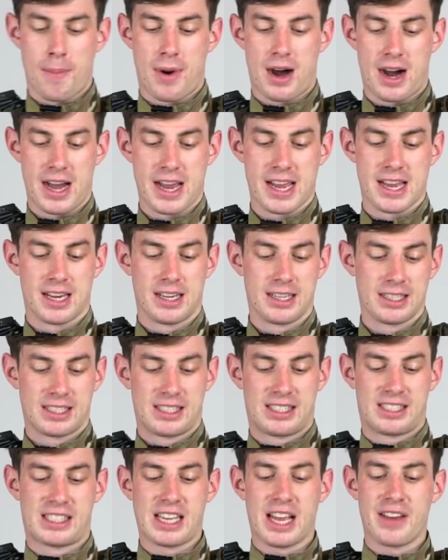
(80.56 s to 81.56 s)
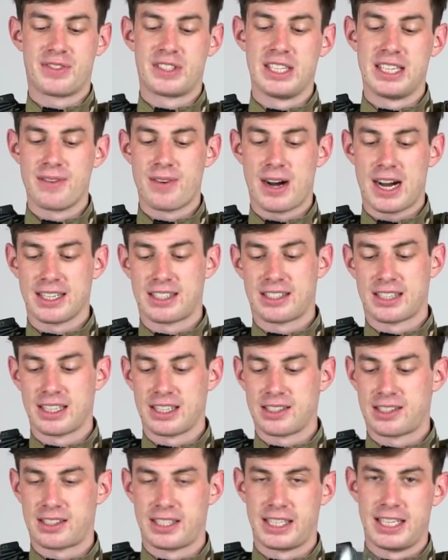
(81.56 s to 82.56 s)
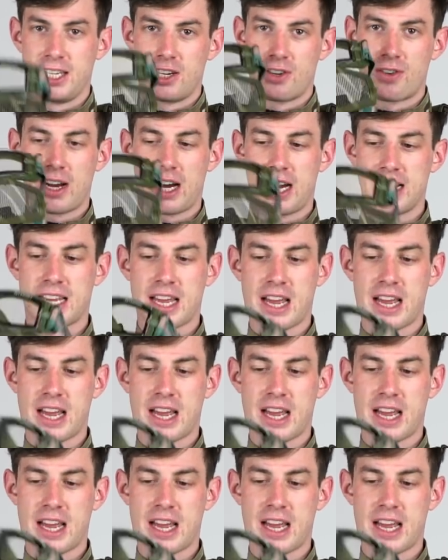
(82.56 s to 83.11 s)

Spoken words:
my safety devices, here I